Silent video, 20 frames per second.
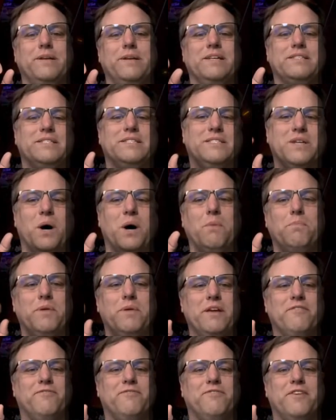is don't
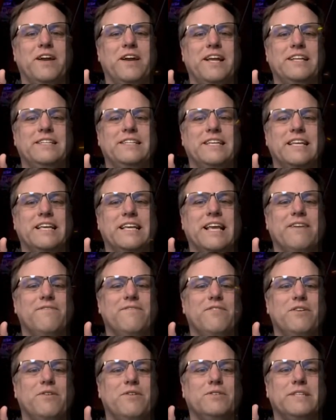be afraid to give
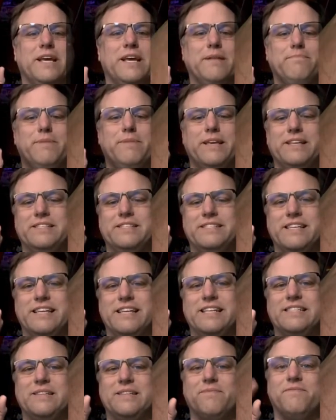those N P
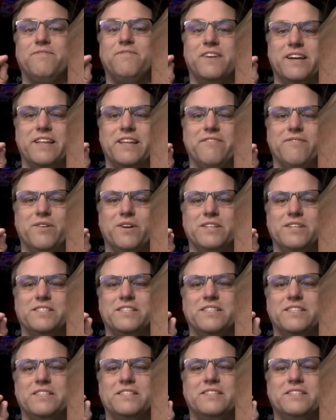Cs some funny
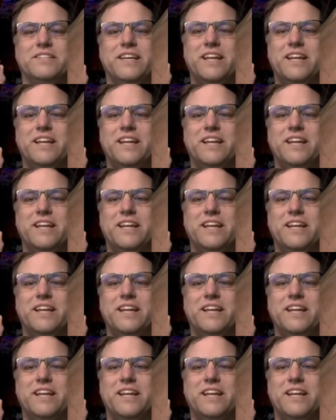voices.